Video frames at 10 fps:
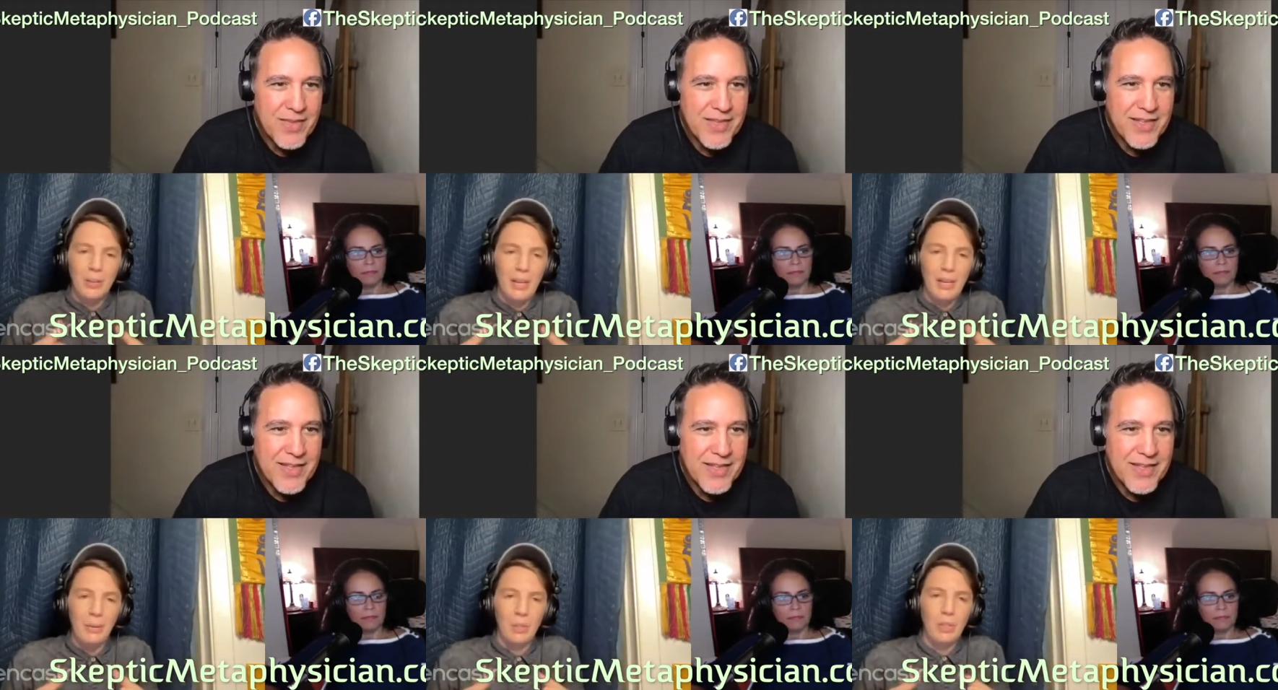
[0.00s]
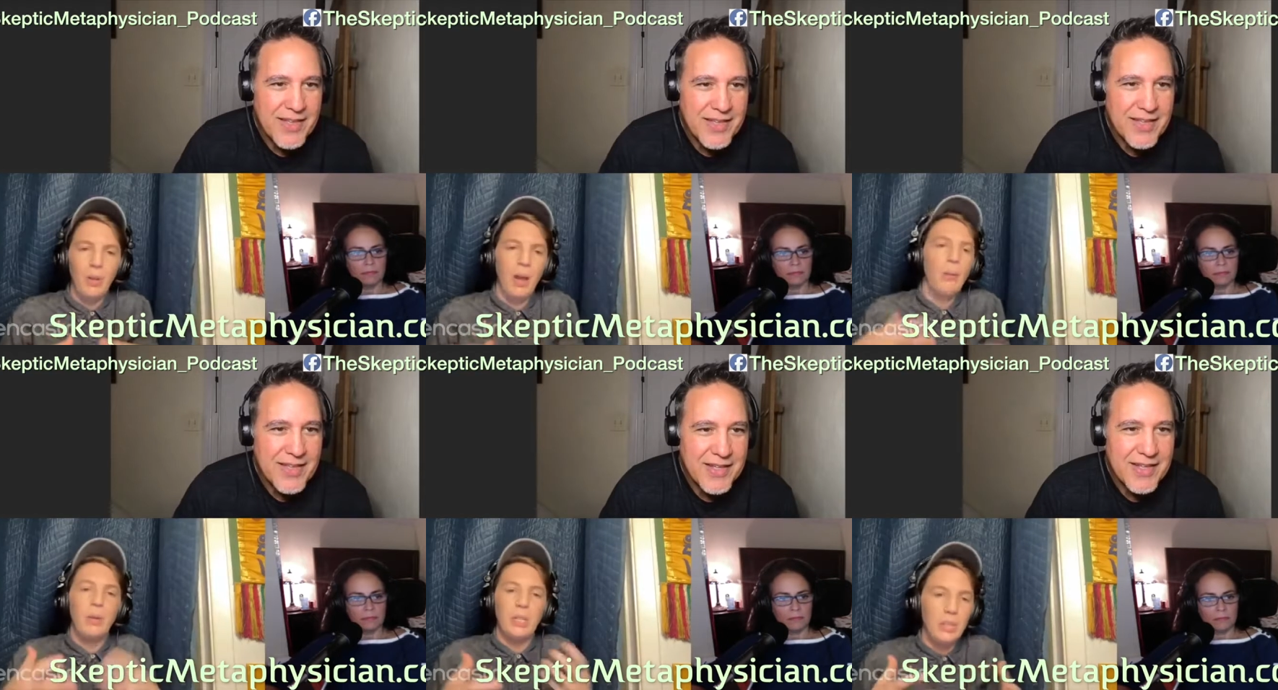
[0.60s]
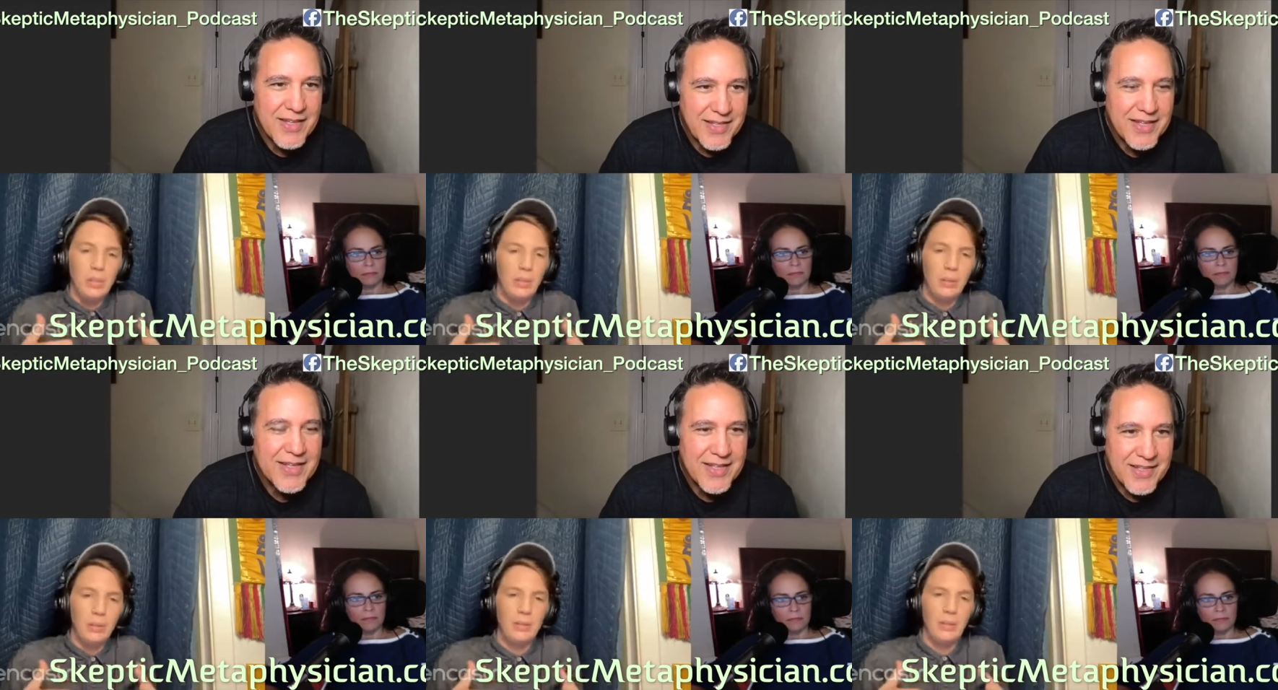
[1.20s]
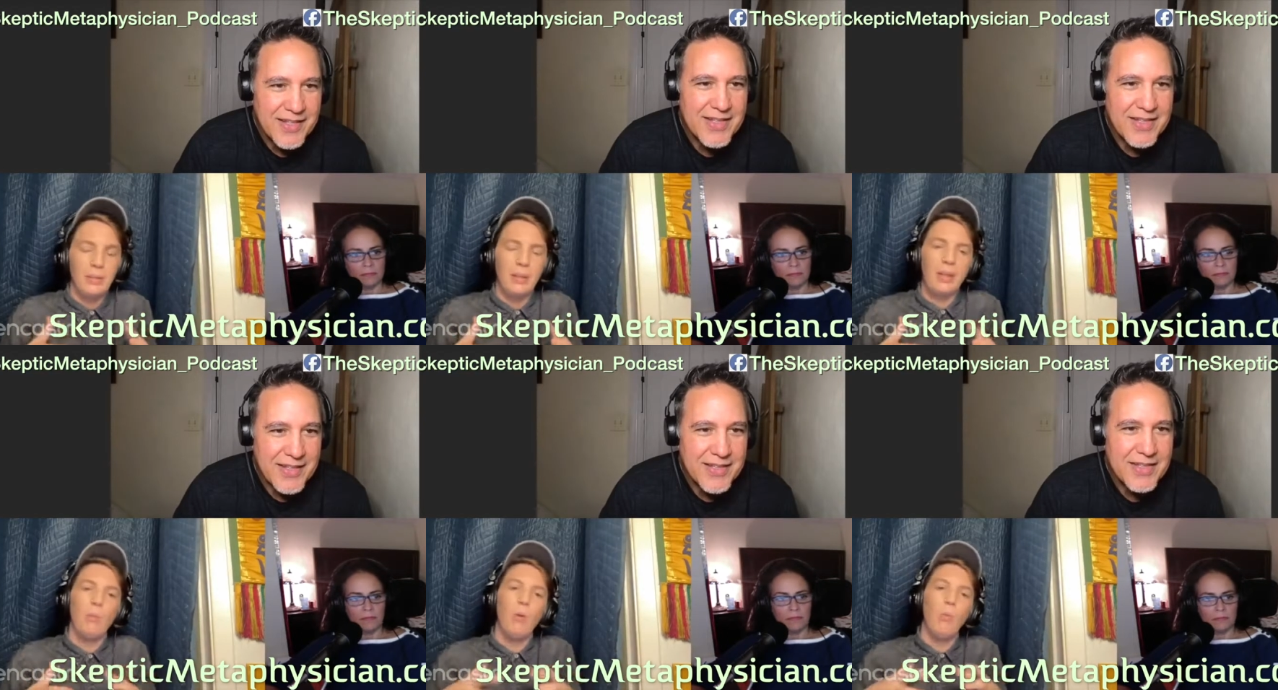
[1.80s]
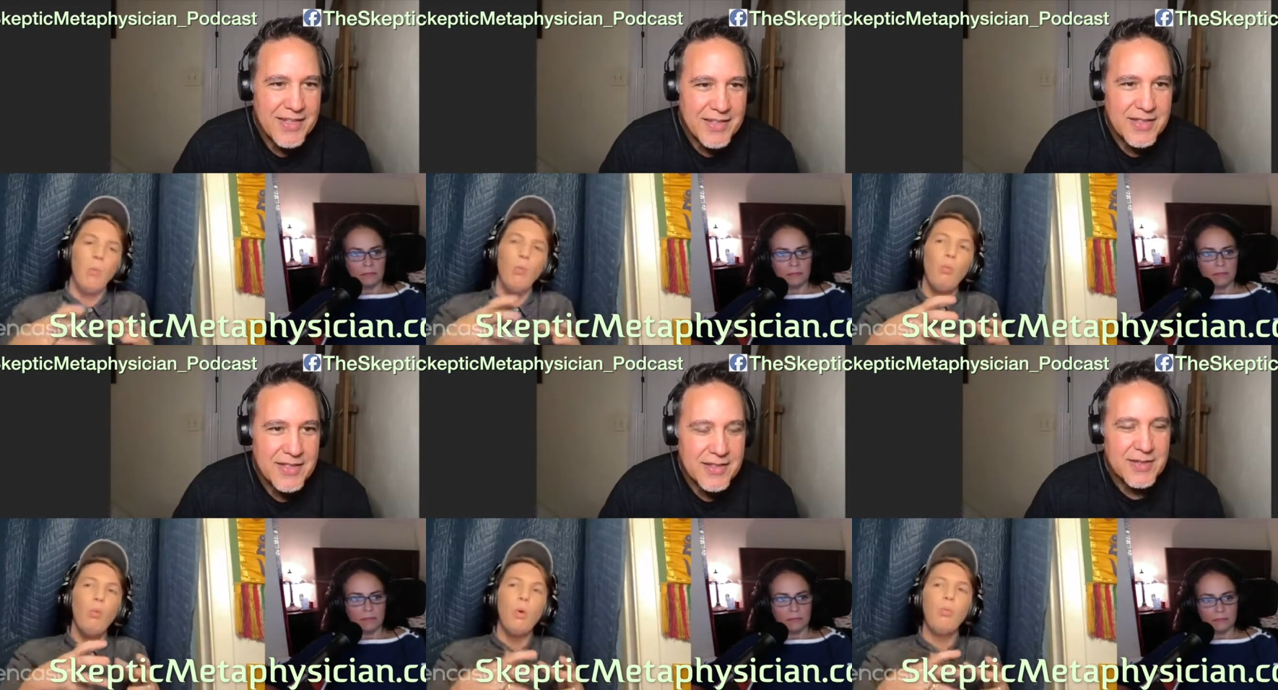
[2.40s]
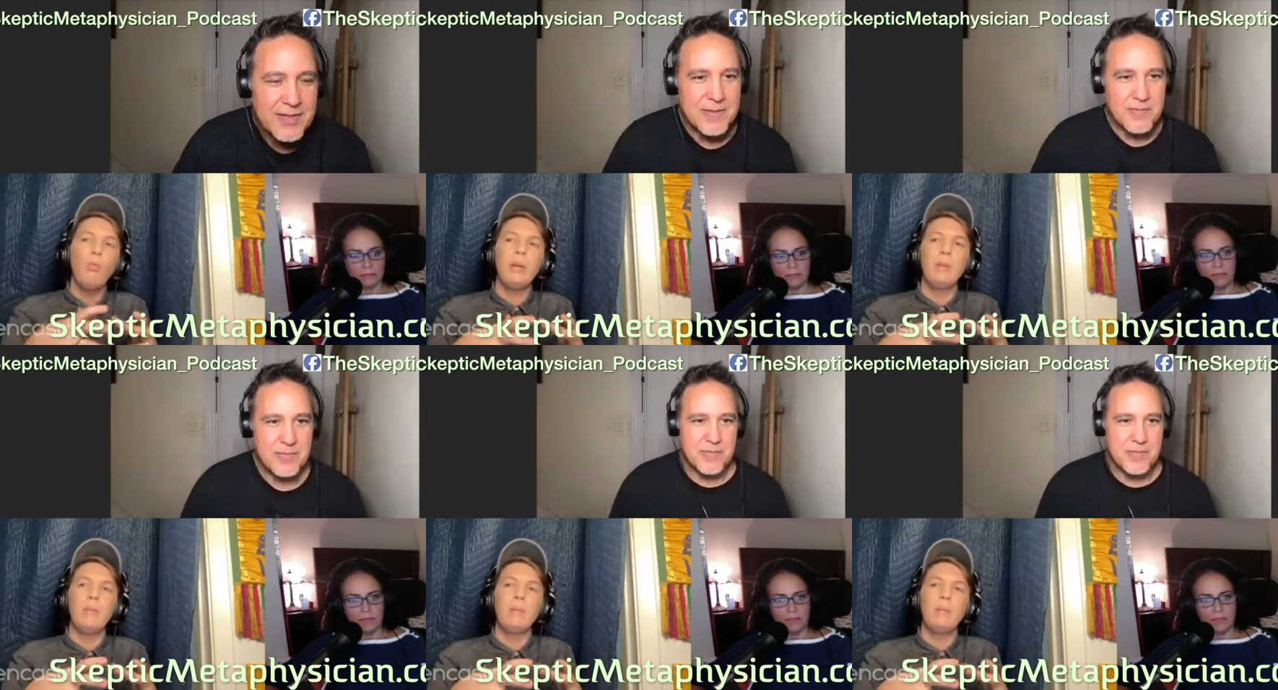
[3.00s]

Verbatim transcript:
Speaker 1: created, which a lot of witches do because they're like, well, what what